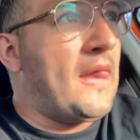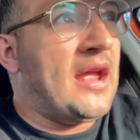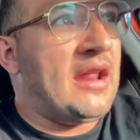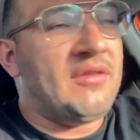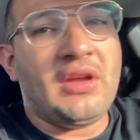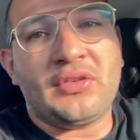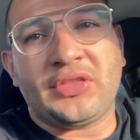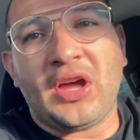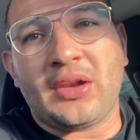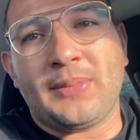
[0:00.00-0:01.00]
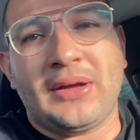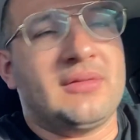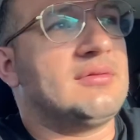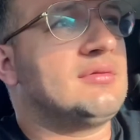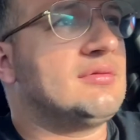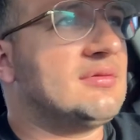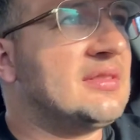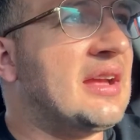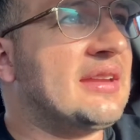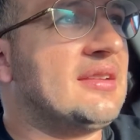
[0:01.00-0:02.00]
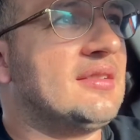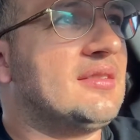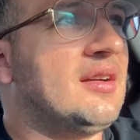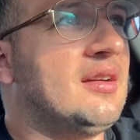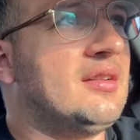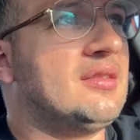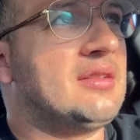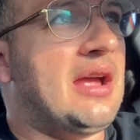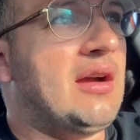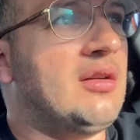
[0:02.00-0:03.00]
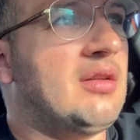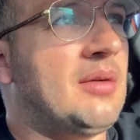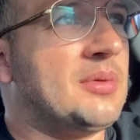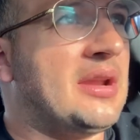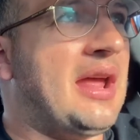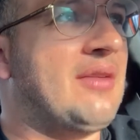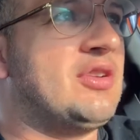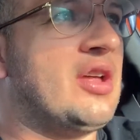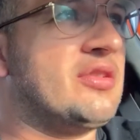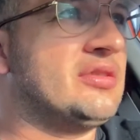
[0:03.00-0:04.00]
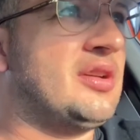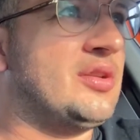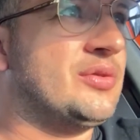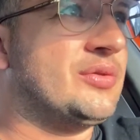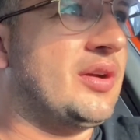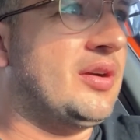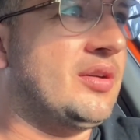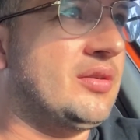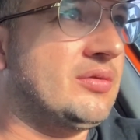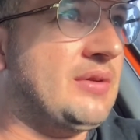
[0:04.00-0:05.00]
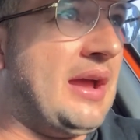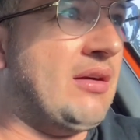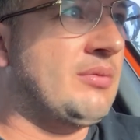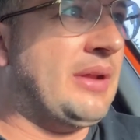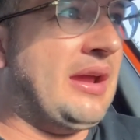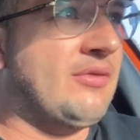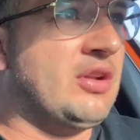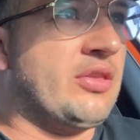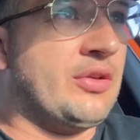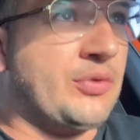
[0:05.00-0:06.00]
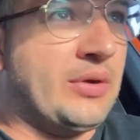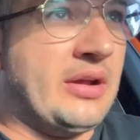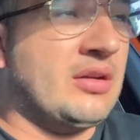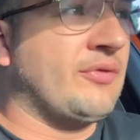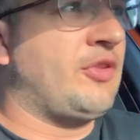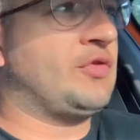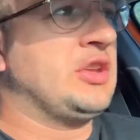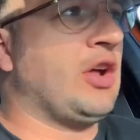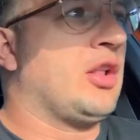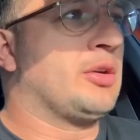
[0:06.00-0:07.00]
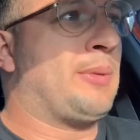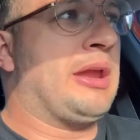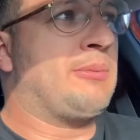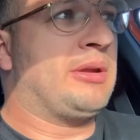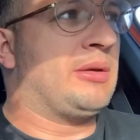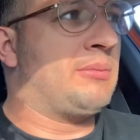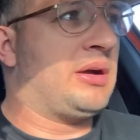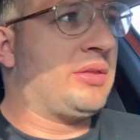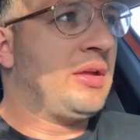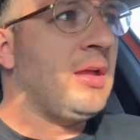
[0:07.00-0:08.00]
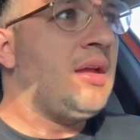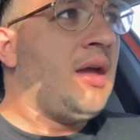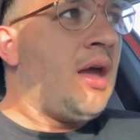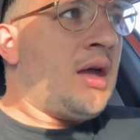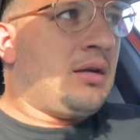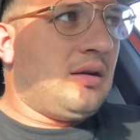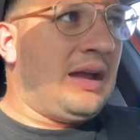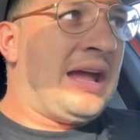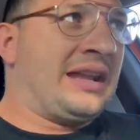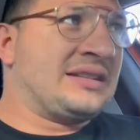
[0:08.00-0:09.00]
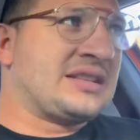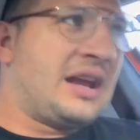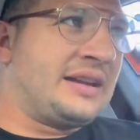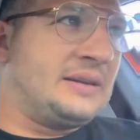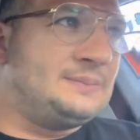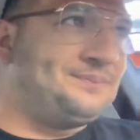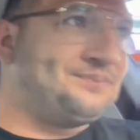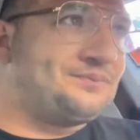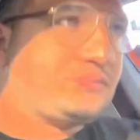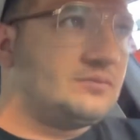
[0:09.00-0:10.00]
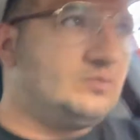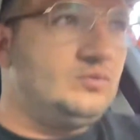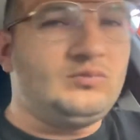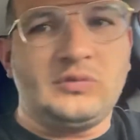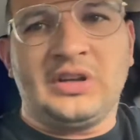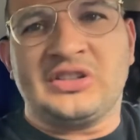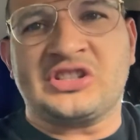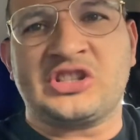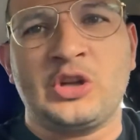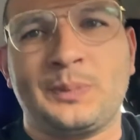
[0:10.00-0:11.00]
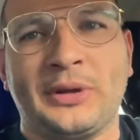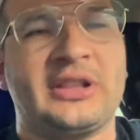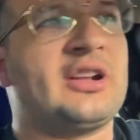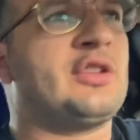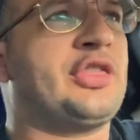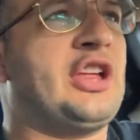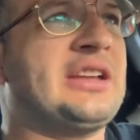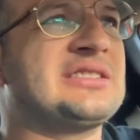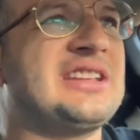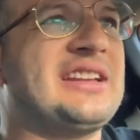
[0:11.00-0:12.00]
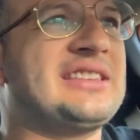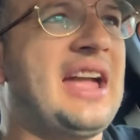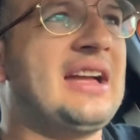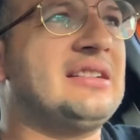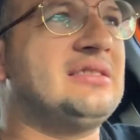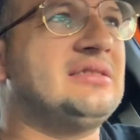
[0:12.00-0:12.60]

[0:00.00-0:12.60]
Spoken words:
And I've never thought about, like, oh, now I'm going to have another loan. Oh, now I'm going to have another $350 payment a month. And it's like, stupid little things like that.